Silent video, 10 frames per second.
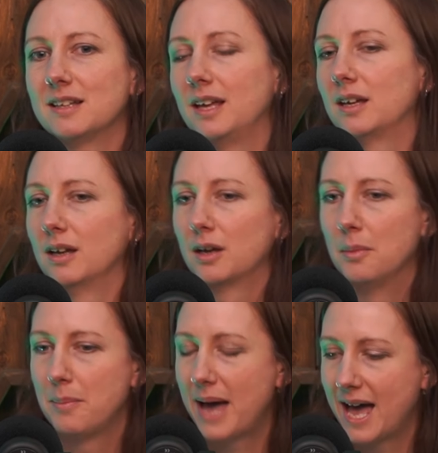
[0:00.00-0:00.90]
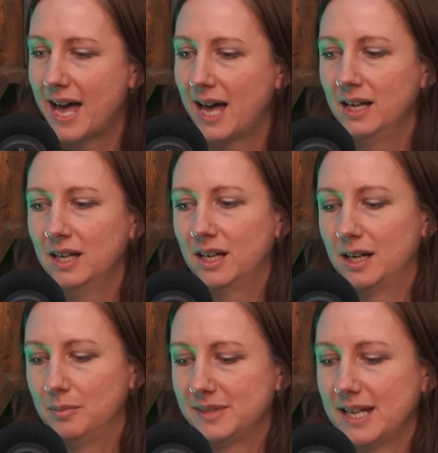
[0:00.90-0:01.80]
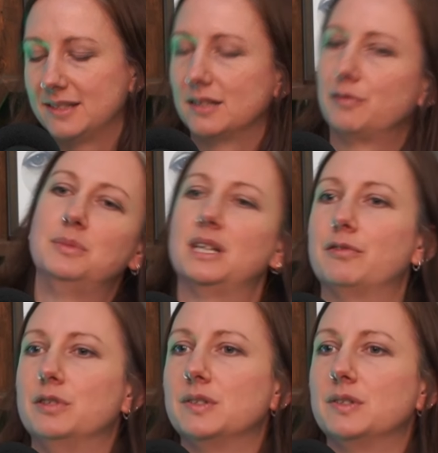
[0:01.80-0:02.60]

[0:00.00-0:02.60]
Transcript: they can compare data from different